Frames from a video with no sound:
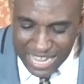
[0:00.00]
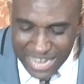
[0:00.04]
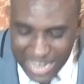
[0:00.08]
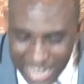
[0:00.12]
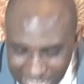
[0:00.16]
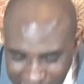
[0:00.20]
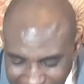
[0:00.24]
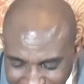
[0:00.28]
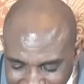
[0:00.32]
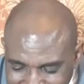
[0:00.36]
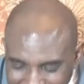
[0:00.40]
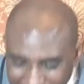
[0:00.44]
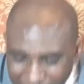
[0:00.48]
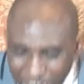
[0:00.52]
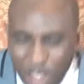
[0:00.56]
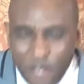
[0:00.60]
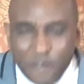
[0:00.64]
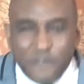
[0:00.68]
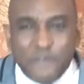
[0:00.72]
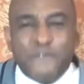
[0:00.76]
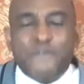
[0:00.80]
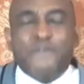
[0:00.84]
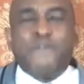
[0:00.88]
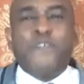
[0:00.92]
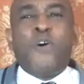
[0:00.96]
that instead
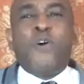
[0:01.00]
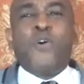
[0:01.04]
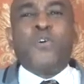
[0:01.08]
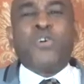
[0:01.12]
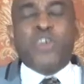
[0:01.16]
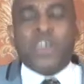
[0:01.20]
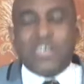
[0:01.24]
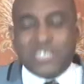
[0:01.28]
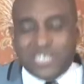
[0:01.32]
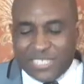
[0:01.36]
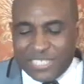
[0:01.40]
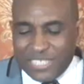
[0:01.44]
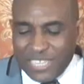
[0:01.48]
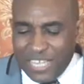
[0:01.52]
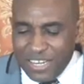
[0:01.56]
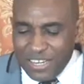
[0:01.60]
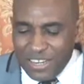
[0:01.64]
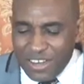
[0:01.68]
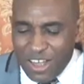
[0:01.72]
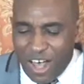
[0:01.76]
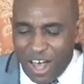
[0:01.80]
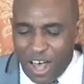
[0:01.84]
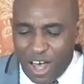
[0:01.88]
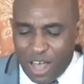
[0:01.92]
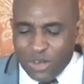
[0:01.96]
of
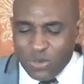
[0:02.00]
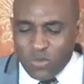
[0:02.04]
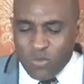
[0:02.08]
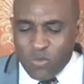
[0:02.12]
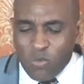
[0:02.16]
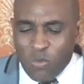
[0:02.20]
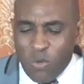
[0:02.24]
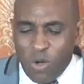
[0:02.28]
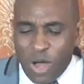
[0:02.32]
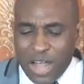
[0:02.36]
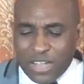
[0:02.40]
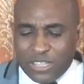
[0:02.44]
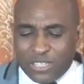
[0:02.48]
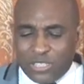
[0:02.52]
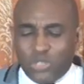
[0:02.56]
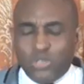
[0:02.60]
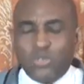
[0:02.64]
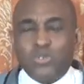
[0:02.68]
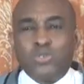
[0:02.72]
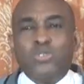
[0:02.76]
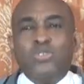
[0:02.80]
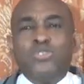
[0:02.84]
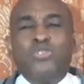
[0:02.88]
focusing on what